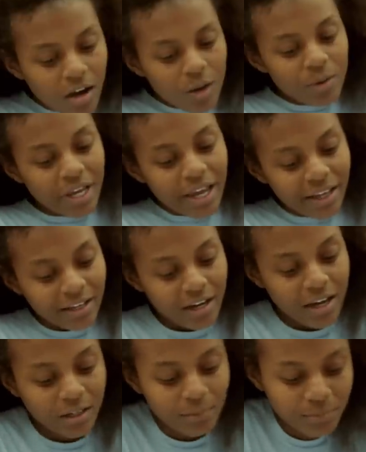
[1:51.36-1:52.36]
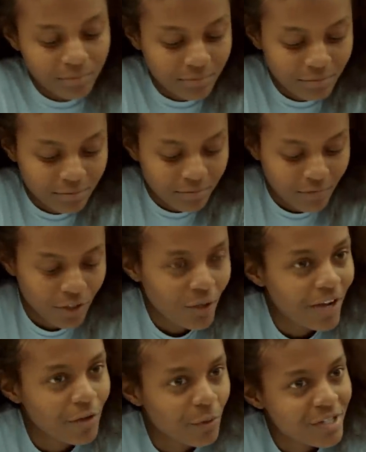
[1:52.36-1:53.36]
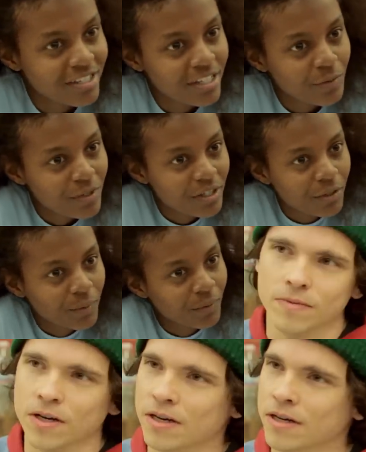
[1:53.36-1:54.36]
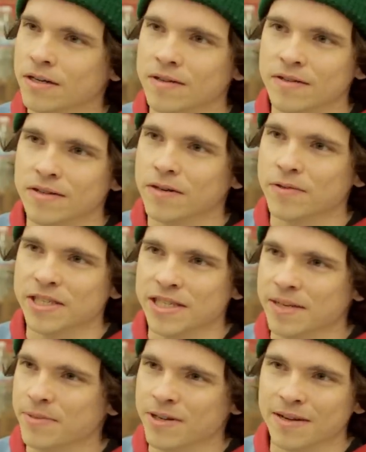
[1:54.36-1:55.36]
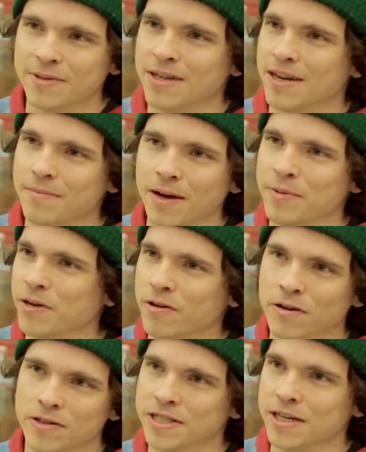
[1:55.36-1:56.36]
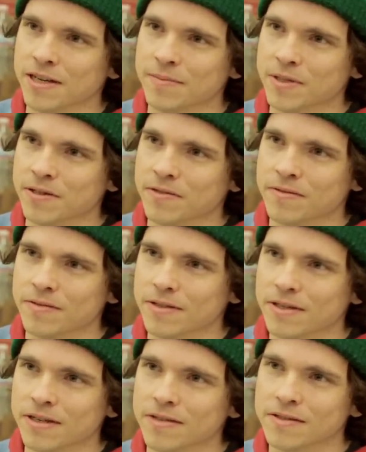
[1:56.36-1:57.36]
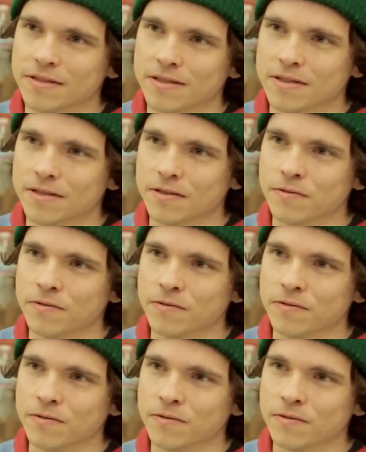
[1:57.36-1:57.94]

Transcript: Okay, um, you have your receipt with you? No, no receipt, but I mean, I'm, I'm here all the time, so, yeah, it's